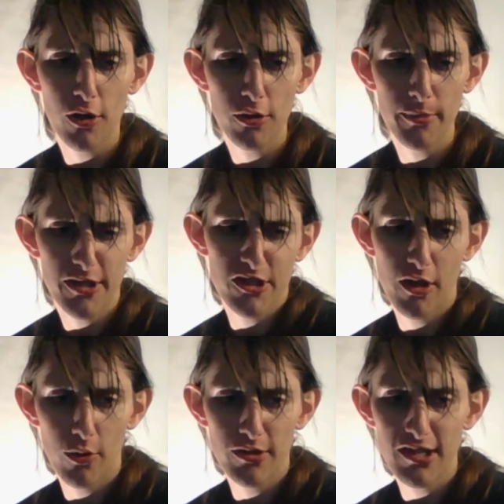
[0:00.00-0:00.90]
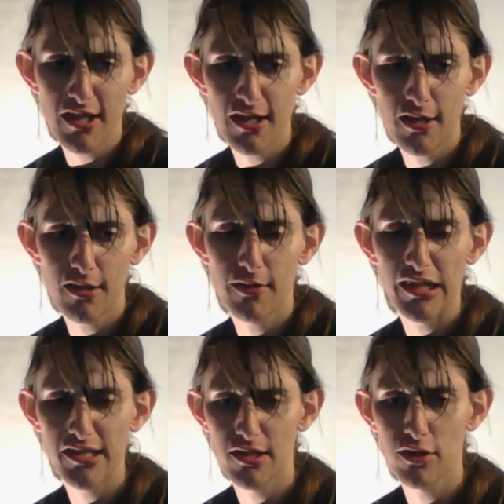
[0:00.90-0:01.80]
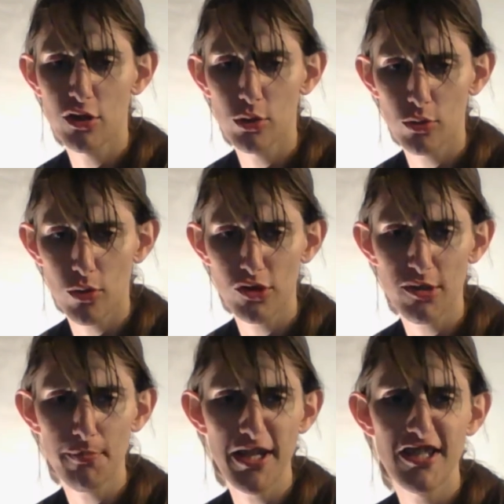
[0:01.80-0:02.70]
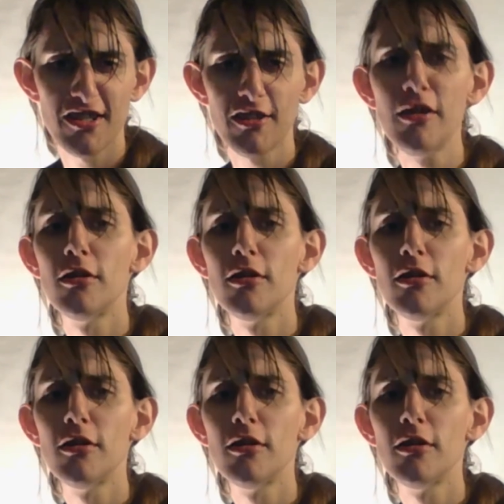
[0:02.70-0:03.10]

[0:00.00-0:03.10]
New Mexico as a kid. That's in the Tularosa Basin.